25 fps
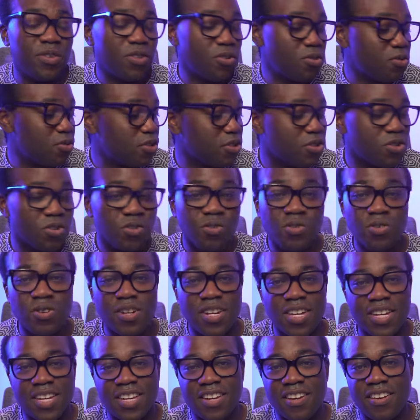with all the
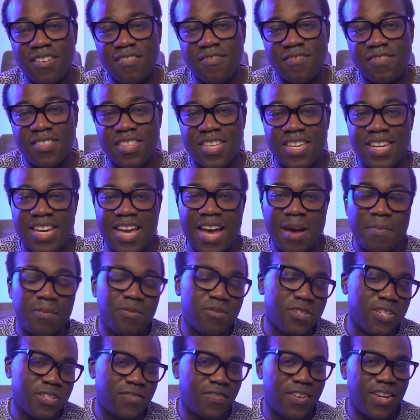talk of the
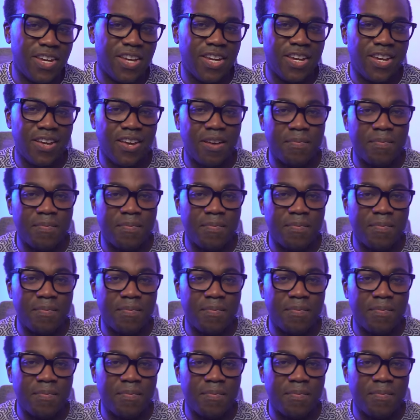Apple sphere